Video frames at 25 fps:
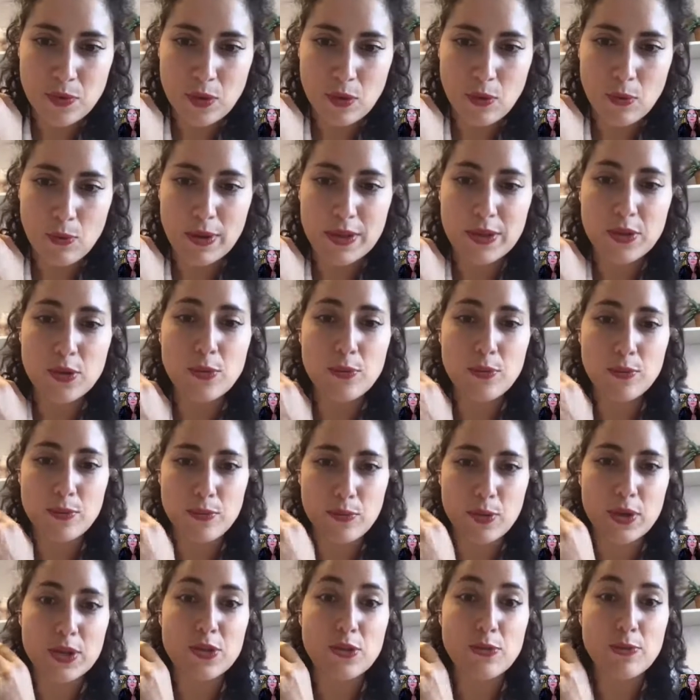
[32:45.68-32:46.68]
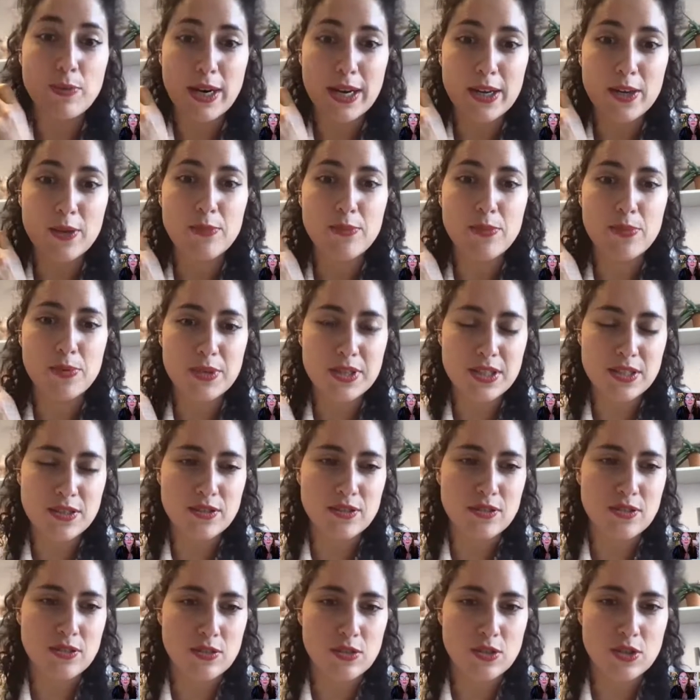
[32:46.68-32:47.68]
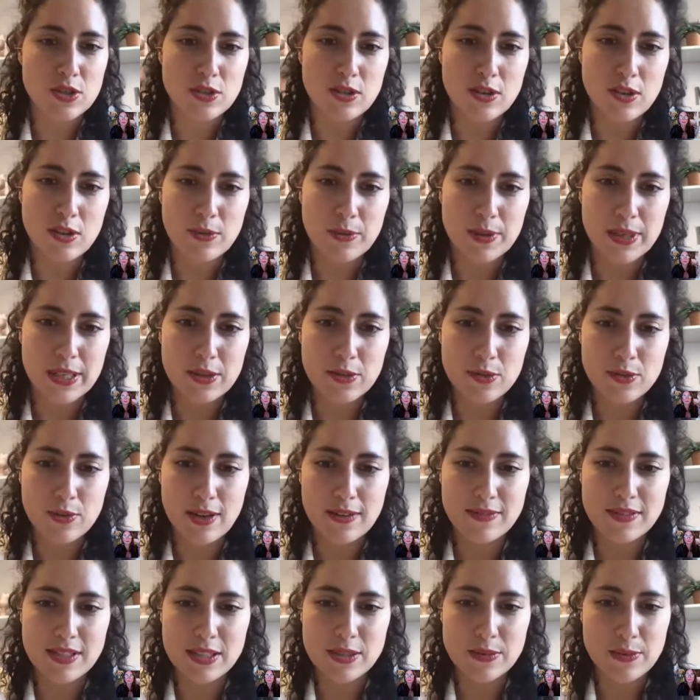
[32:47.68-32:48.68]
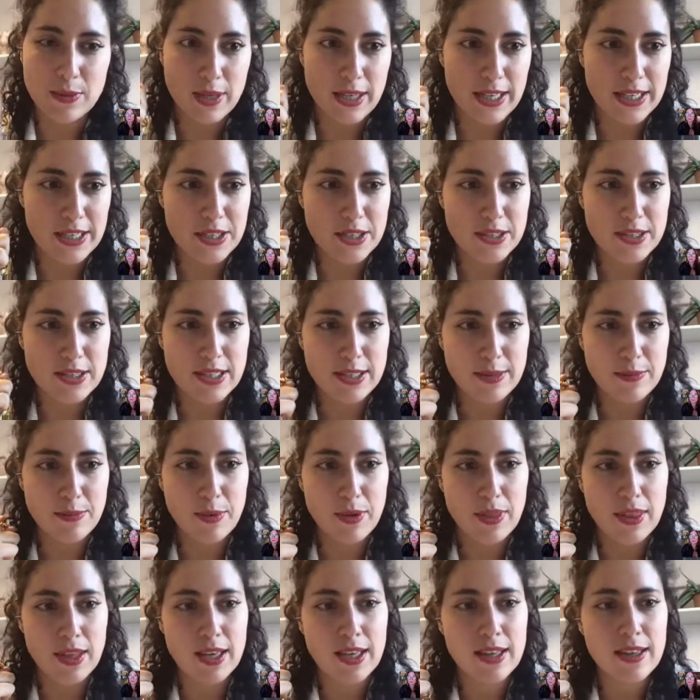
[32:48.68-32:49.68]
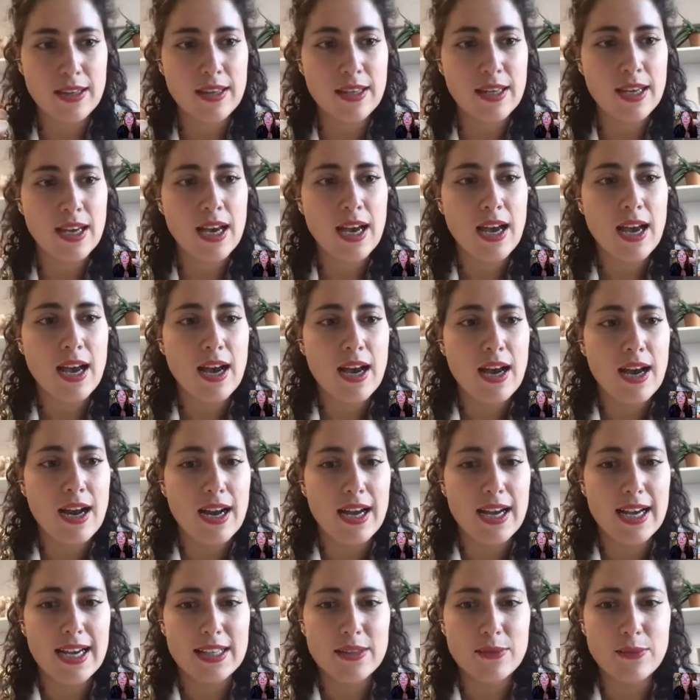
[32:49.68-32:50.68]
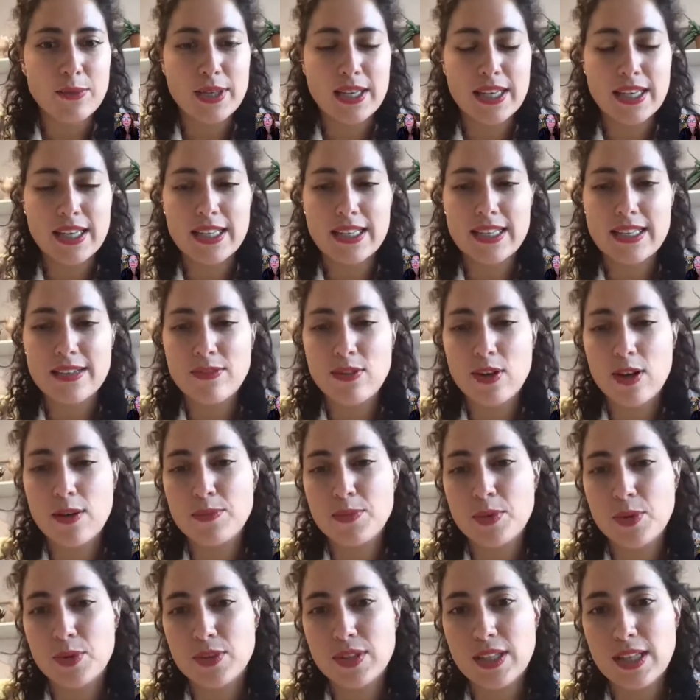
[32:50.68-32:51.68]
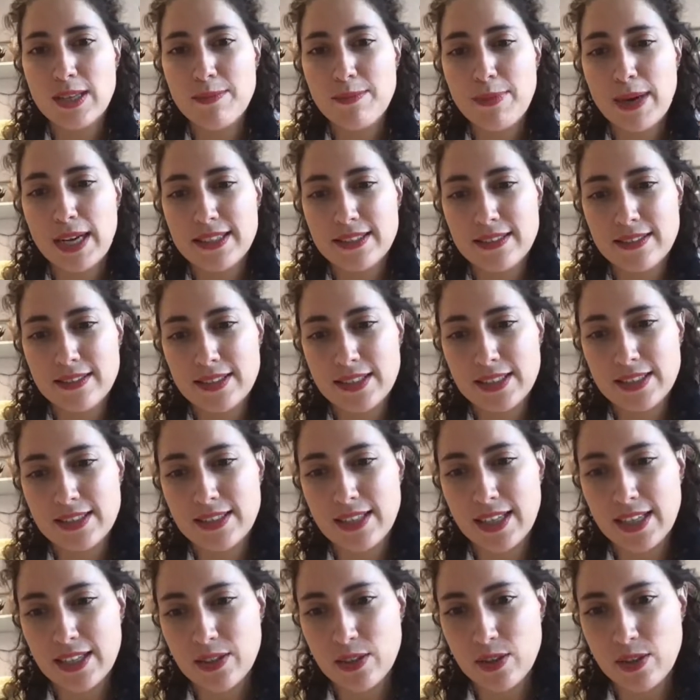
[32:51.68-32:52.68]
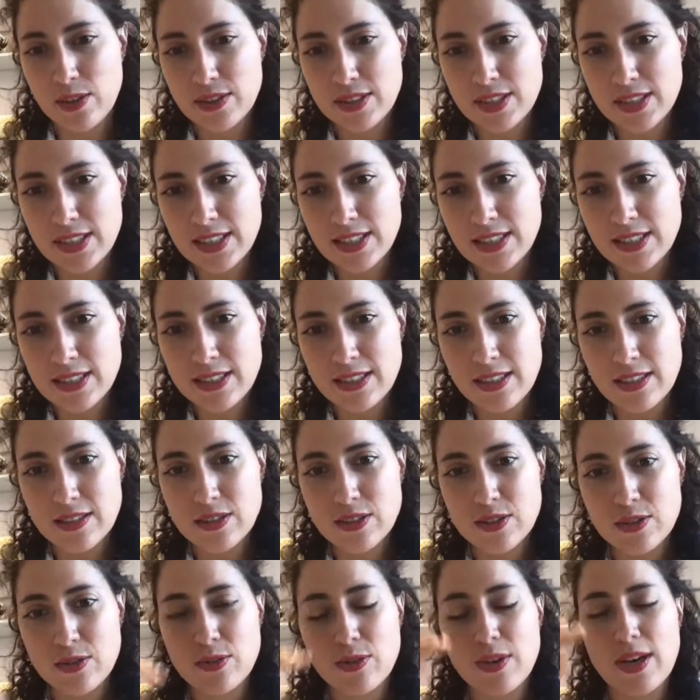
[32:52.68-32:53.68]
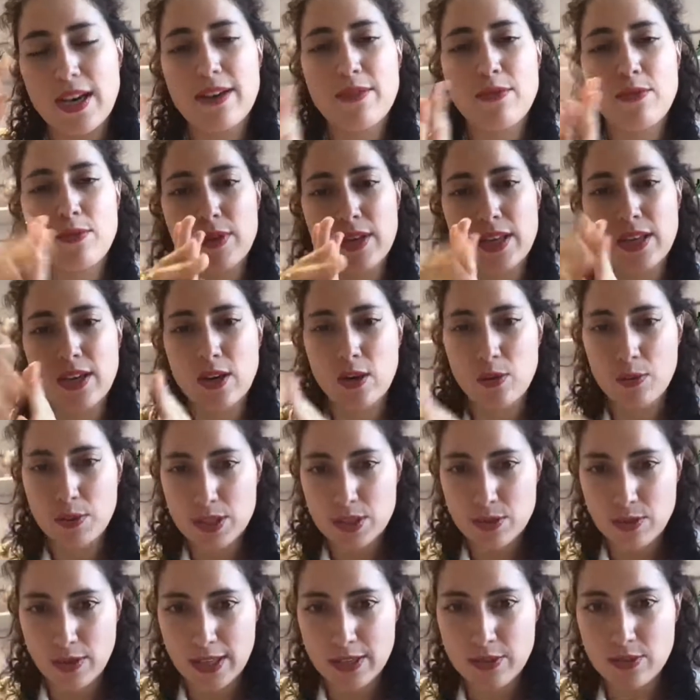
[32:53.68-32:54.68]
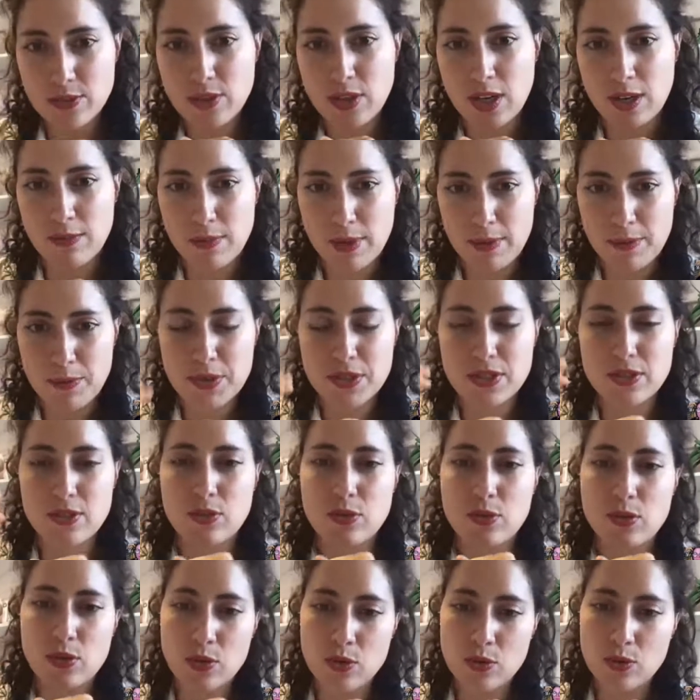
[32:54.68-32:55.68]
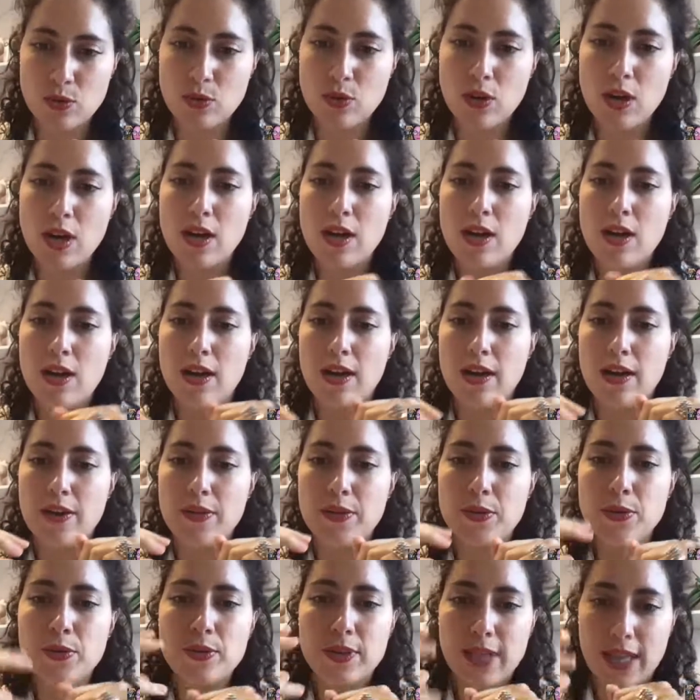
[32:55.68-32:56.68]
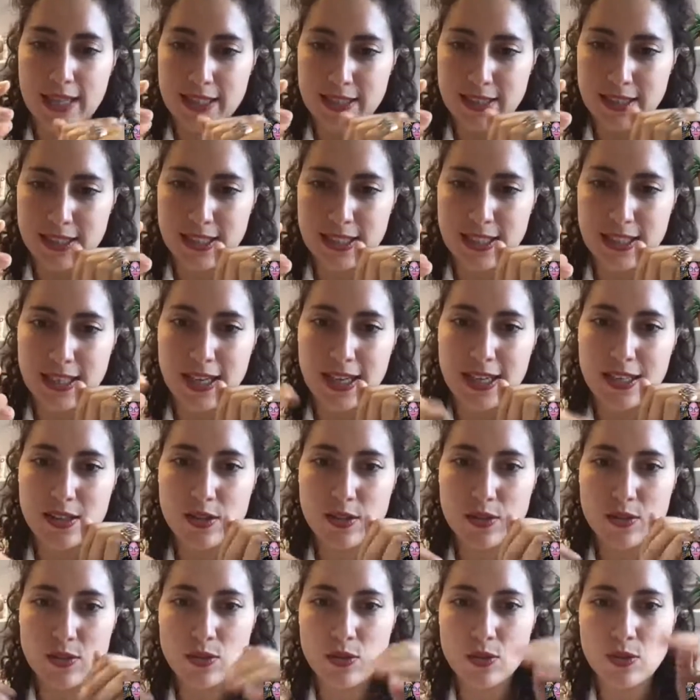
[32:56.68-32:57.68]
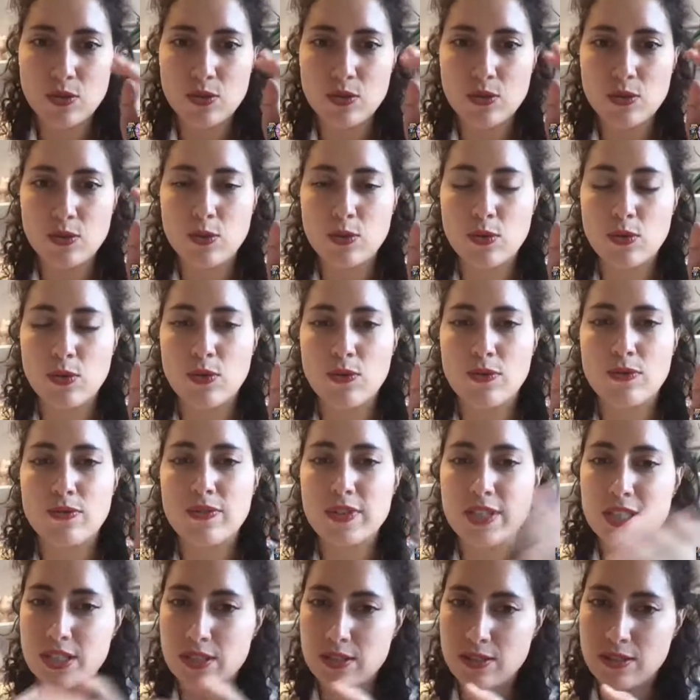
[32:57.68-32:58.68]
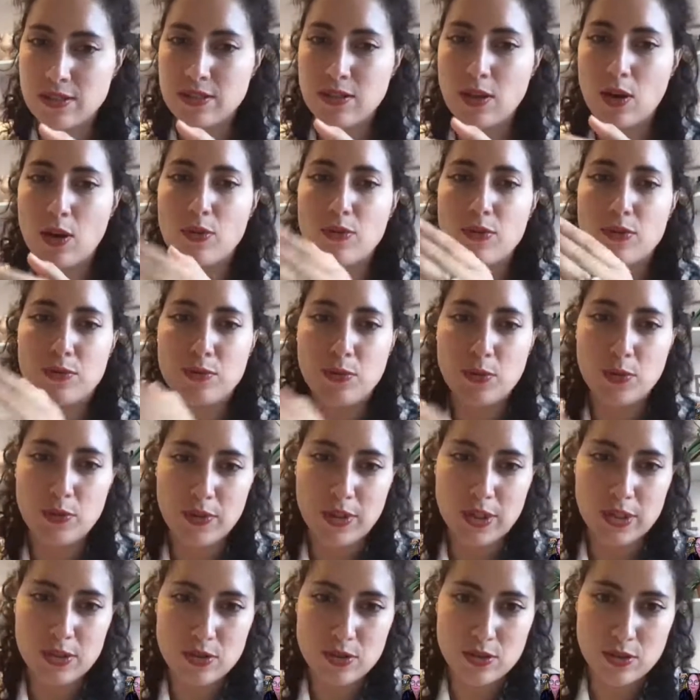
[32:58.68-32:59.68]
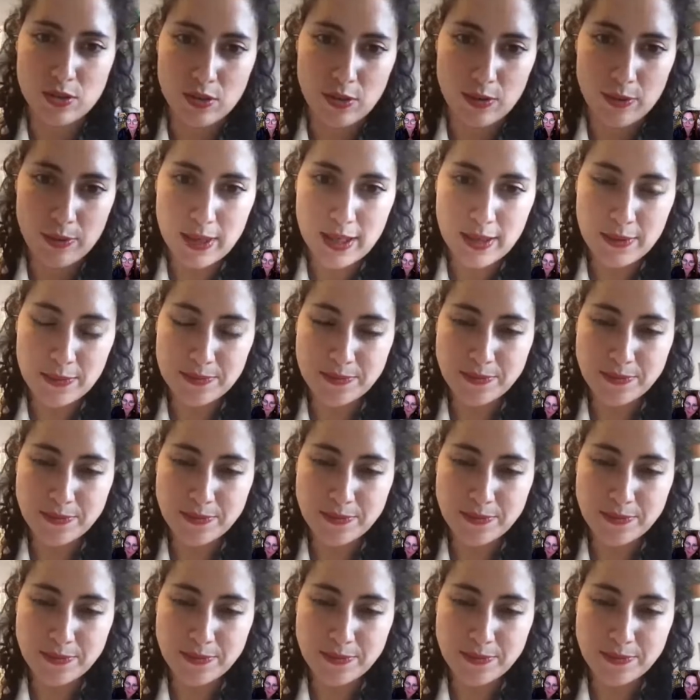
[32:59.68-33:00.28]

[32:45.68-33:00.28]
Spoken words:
When you buy your precious jewelry, to have this relationship with it. And we developed only patented technologies. So every year we try to come up with a new technique and a new vision of moving jewelry.